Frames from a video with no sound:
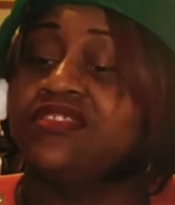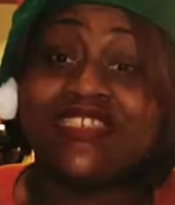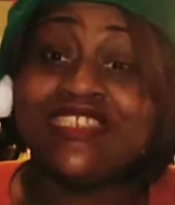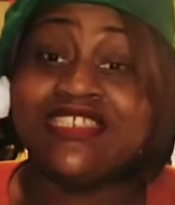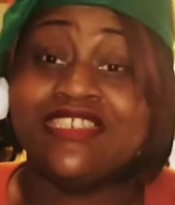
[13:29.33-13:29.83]

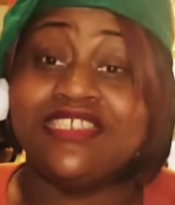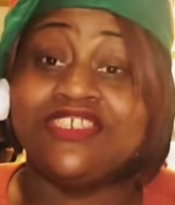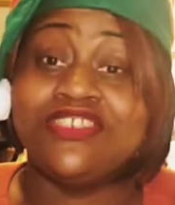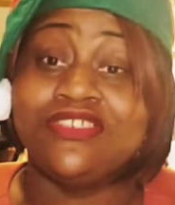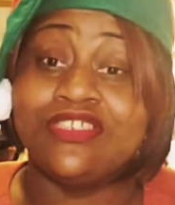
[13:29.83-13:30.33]
Consistency
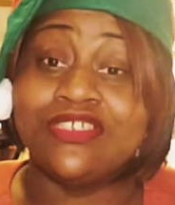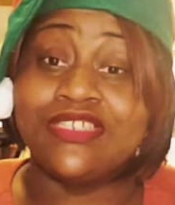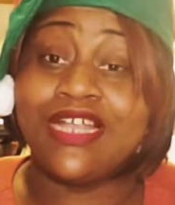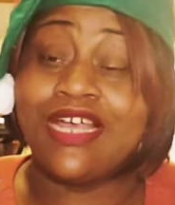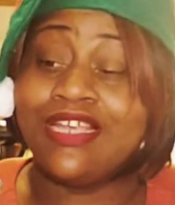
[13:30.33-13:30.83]
should look
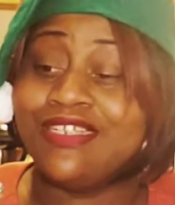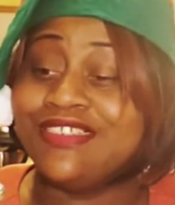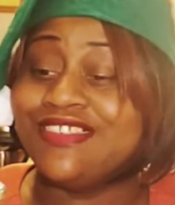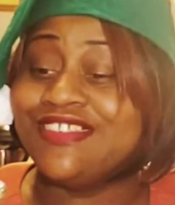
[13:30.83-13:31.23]
like.